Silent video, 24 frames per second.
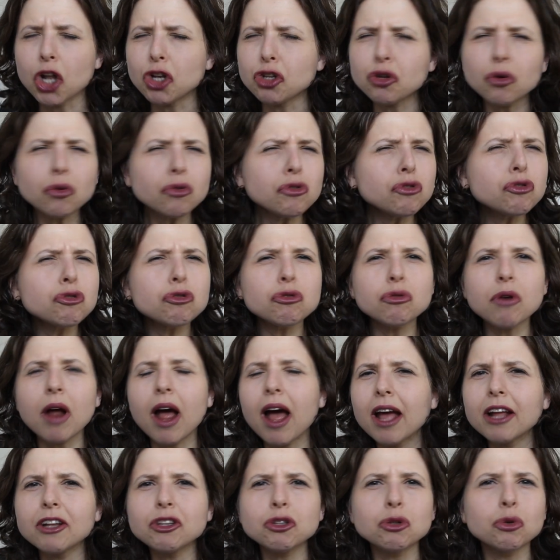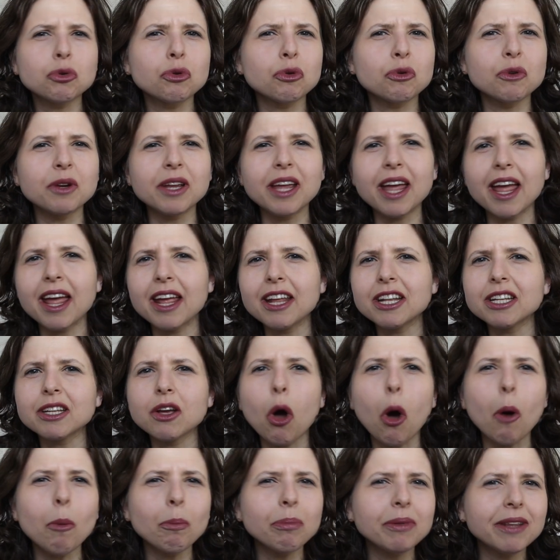Don't try to create
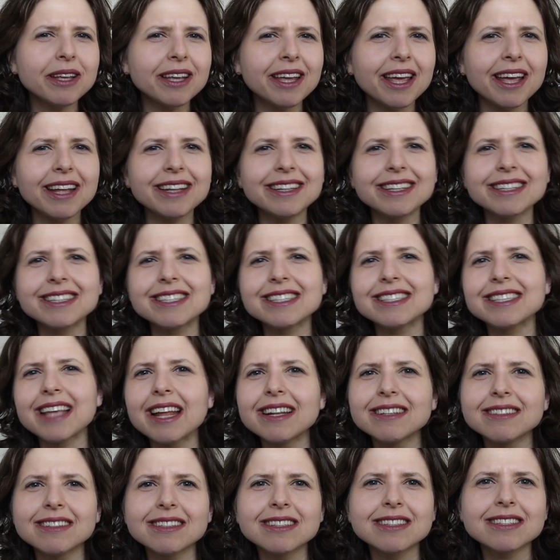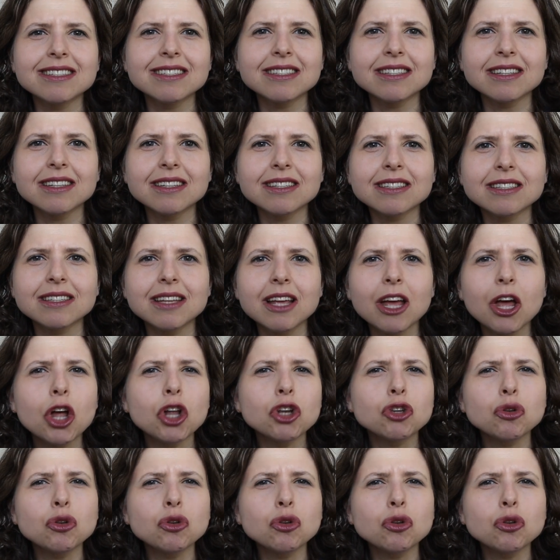complicated sentences.